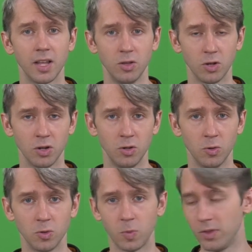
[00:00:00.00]
that you can
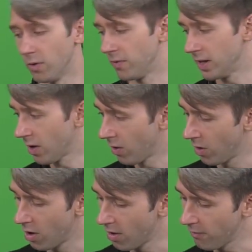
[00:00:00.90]
use with your
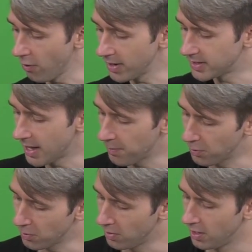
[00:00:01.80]
video. For
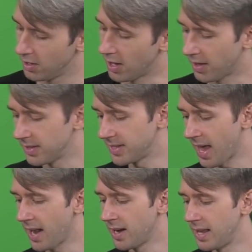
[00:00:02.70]
example, uh, this
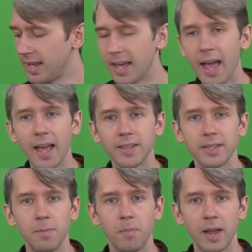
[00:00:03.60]
Canon here
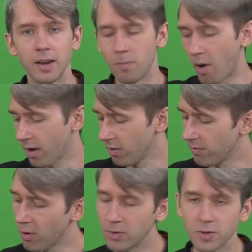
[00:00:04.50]
has embedded
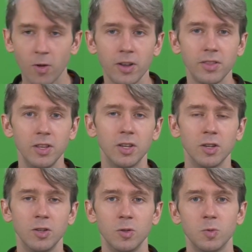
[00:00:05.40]
microphones on it that you
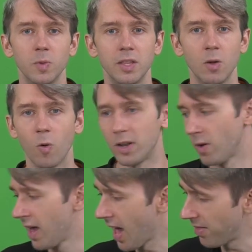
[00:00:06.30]
can use with the
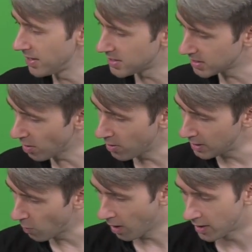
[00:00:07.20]
audio and this
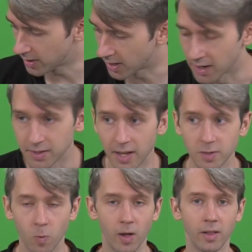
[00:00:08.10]
Sony one does
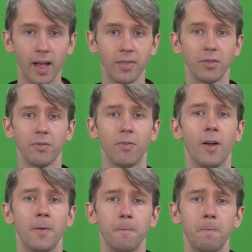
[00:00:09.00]
as well at the
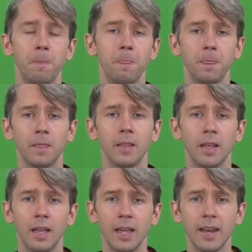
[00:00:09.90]
front.
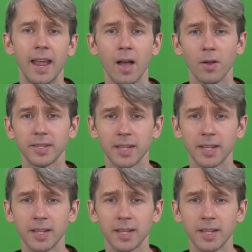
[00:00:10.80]
Now